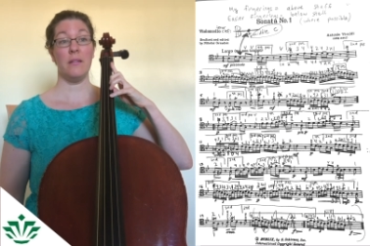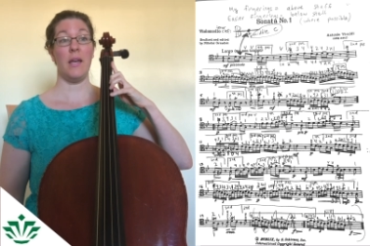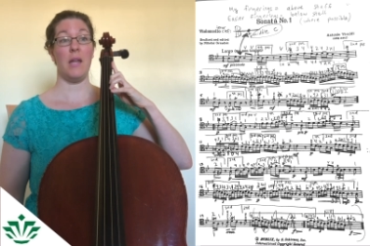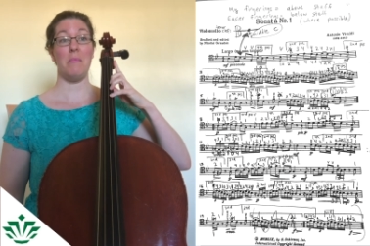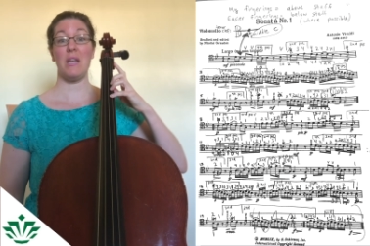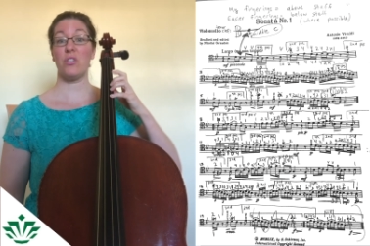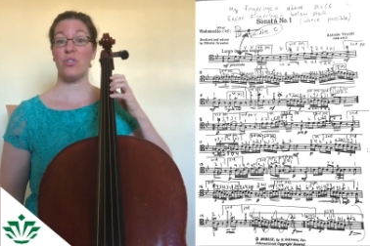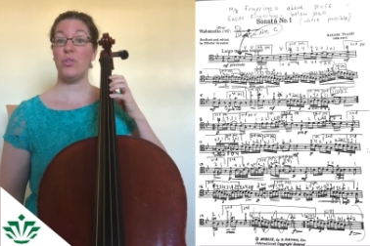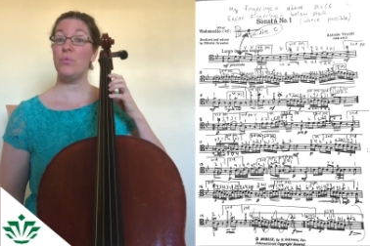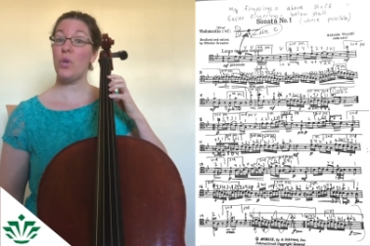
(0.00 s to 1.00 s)
and make sure
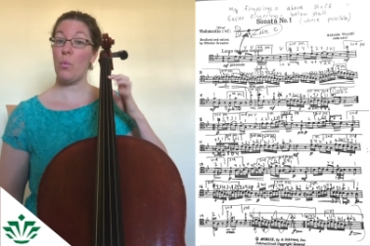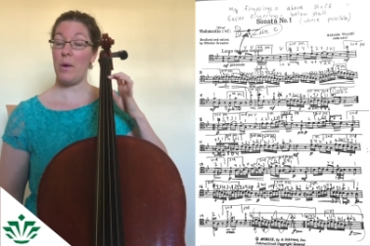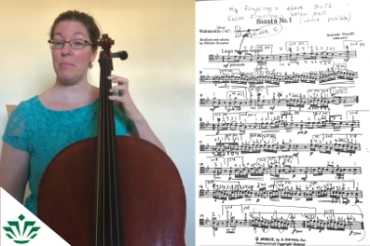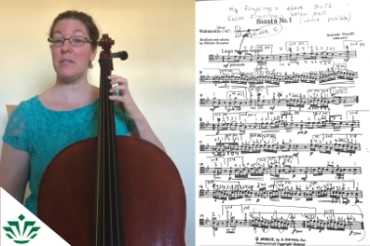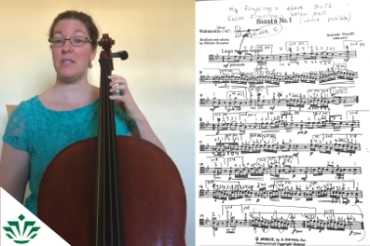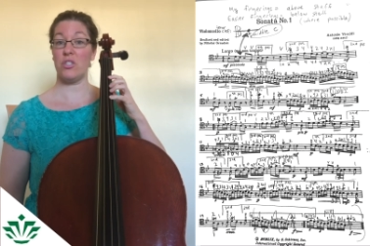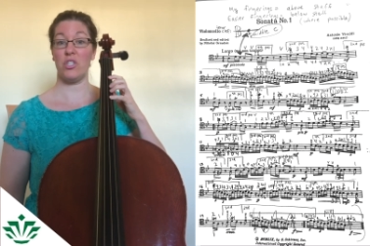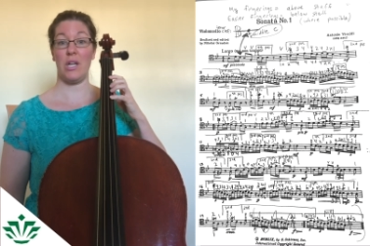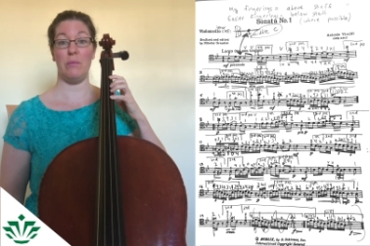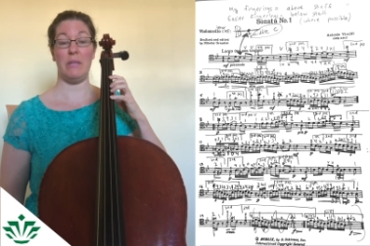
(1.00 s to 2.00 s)
you know what
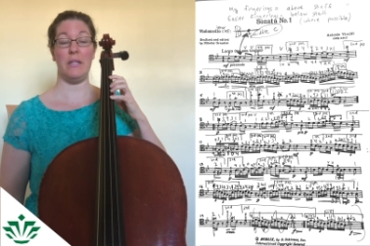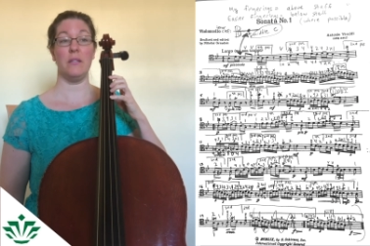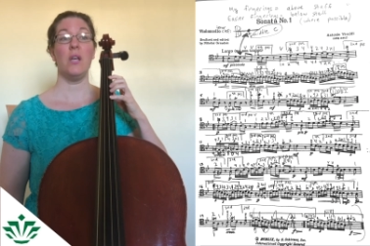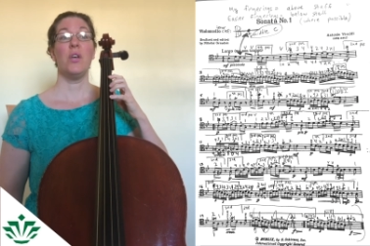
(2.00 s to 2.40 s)
position I'm in.